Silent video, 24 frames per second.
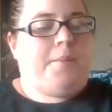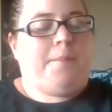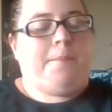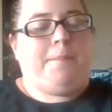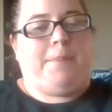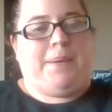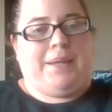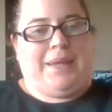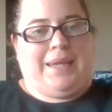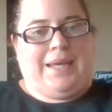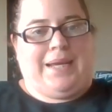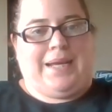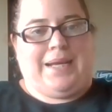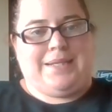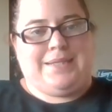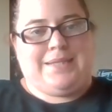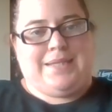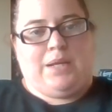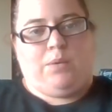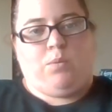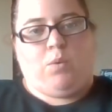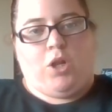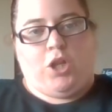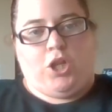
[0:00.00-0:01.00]
But like I
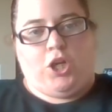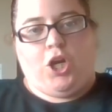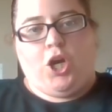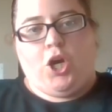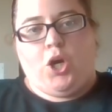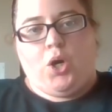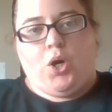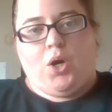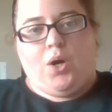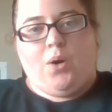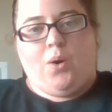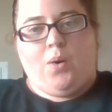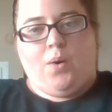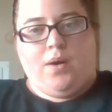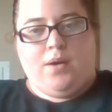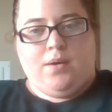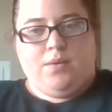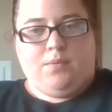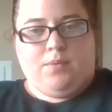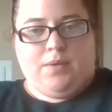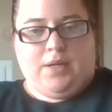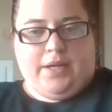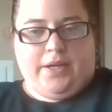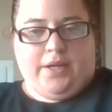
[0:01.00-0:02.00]
said a while ago,
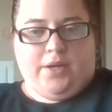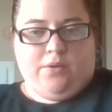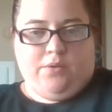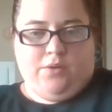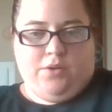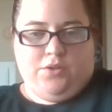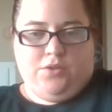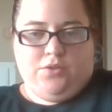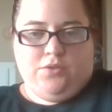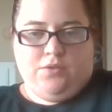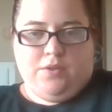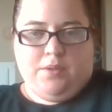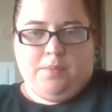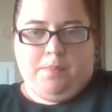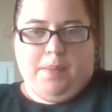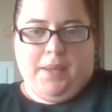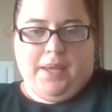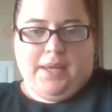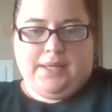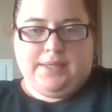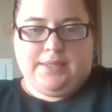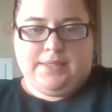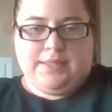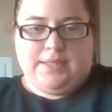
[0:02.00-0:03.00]
when I go to do the
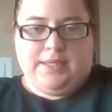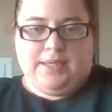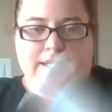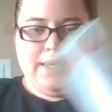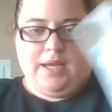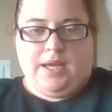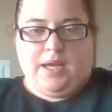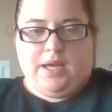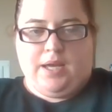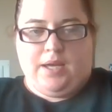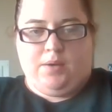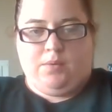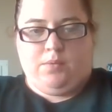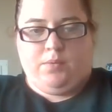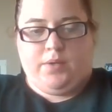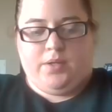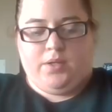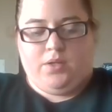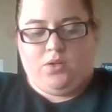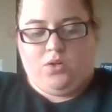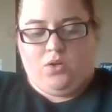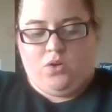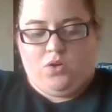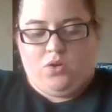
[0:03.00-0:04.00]
painting, I
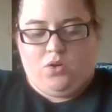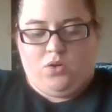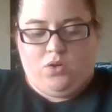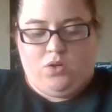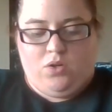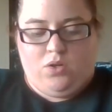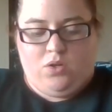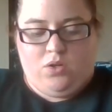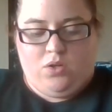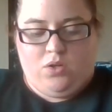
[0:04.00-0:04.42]
will